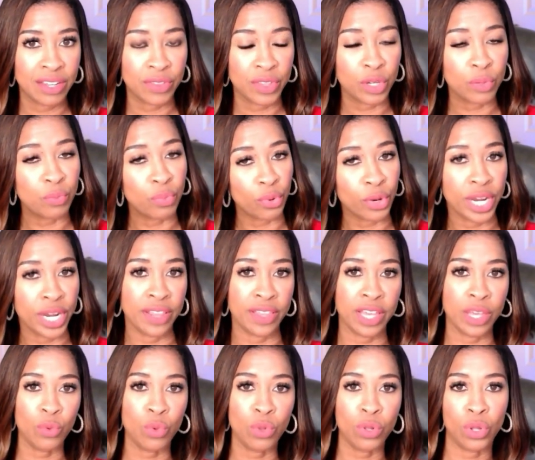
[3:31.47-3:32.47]
their
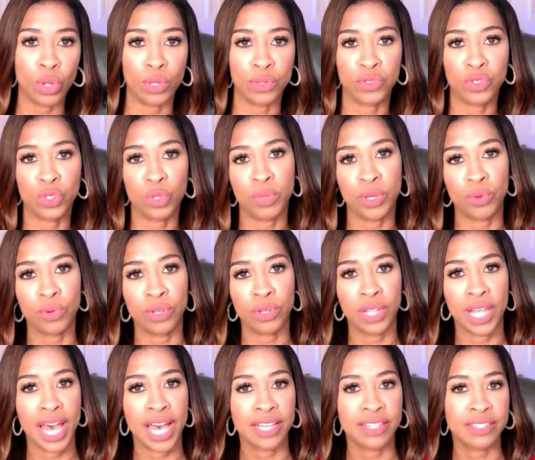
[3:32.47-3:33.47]
breathing will also be
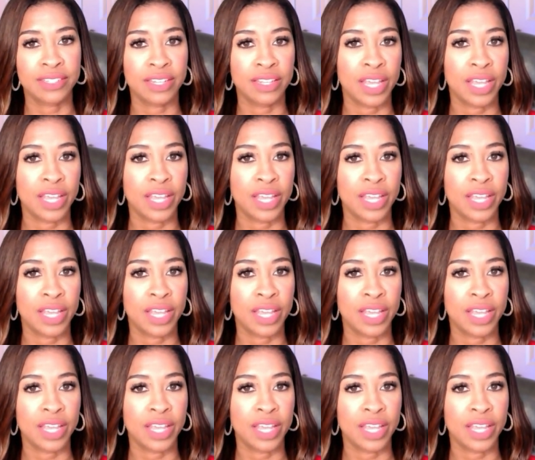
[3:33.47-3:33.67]
relaxed,